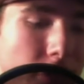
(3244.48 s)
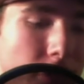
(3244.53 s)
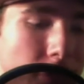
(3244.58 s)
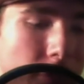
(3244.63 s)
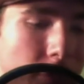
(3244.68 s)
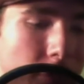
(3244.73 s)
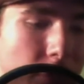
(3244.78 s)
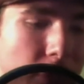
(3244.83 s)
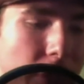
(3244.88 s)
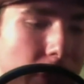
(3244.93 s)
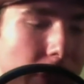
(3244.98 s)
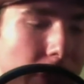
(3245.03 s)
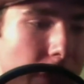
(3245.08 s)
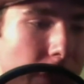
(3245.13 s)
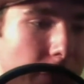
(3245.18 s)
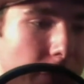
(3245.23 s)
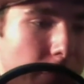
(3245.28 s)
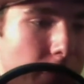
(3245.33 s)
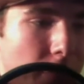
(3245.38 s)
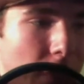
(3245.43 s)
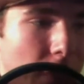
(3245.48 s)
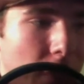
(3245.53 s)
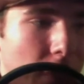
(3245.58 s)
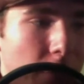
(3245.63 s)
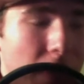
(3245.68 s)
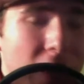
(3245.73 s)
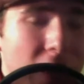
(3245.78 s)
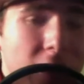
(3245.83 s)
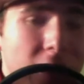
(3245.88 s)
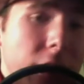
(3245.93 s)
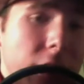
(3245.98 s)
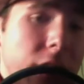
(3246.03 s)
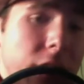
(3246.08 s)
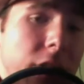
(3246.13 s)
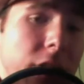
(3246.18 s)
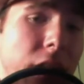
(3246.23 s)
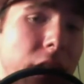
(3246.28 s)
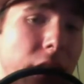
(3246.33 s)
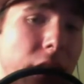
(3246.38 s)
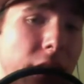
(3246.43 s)
But yeah, amazingly,
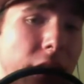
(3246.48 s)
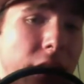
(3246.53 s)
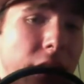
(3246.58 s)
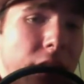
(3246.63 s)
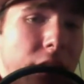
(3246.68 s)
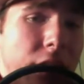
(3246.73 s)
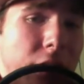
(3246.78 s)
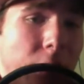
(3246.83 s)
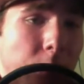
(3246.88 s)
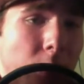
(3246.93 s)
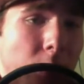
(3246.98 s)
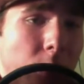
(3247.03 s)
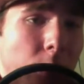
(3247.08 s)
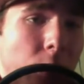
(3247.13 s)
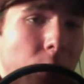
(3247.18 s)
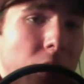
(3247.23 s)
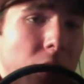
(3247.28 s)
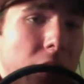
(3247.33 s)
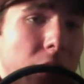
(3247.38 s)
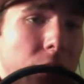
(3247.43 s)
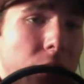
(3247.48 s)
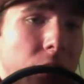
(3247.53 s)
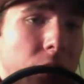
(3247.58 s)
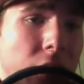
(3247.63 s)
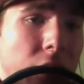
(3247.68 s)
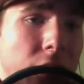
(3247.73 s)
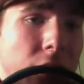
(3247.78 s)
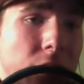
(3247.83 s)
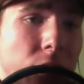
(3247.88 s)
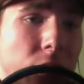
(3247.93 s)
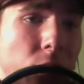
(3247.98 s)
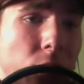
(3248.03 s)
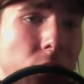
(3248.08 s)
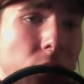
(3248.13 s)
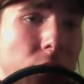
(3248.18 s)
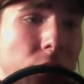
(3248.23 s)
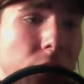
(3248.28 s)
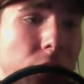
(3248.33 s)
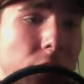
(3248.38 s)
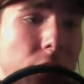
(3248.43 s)
I've actually kept up with the 2,000
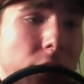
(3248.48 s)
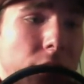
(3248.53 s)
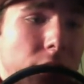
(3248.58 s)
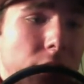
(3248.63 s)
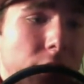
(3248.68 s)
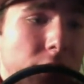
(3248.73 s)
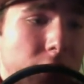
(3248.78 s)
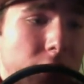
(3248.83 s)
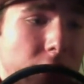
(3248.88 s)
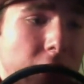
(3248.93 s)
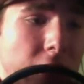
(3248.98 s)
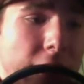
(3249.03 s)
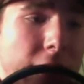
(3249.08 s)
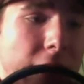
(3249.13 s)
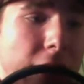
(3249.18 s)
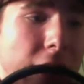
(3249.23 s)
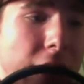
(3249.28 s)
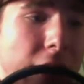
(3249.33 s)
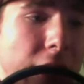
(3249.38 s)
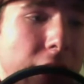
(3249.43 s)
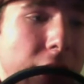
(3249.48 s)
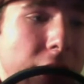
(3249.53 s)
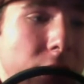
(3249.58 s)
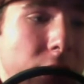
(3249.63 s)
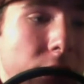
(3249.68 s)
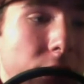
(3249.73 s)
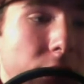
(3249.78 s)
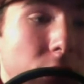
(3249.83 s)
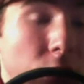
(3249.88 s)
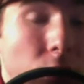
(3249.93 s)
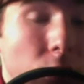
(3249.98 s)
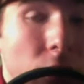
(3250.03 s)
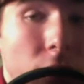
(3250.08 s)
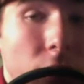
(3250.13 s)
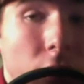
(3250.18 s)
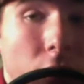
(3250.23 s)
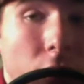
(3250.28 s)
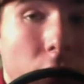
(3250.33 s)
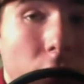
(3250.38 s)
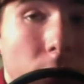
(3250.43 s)
words a day so
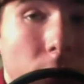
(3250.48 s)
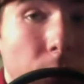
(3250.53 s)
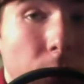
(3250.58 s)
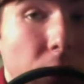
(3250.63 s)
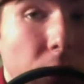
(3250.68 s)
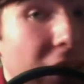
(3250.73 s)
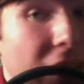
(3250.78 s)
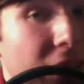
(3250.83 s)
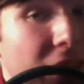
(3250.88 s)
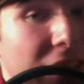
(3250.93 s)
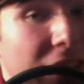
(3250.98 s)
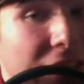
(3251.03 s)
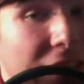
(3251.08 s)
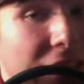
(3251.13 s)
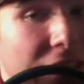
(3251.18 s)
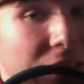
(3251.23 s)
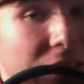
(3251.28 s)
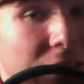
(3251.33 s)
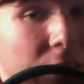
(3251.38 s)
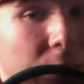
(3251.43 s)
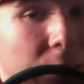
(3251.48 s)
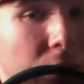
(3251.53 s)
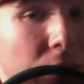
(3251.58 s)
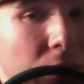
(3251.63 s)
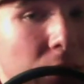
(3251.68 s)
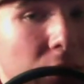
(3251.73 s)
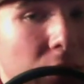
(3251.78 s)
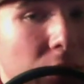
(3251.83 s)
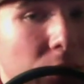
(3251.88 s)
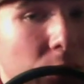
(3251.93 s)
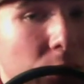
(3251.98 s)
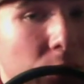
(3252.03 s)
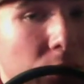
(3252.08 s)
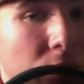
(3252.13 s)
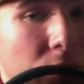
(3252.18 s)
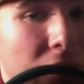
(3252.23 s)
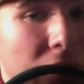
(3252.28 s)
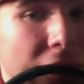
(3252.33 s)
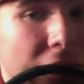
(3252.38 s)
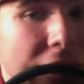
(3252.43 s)
far. I have yet to actually get my 2,000 words
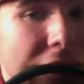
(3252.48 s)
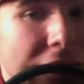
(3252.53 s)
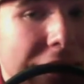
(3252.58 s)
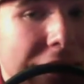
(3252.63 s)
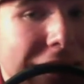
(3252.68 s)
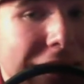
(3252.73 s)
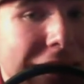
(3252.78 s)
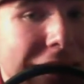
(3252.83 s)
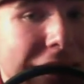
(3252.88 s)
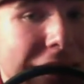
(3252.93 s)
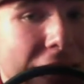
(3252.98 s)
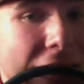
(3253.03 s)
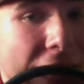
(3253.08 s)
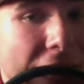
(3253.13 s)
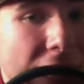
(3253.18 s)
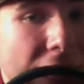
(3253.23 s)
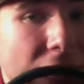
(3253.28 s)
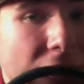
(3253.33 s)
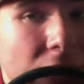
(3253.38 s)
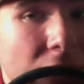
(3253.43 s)
in today,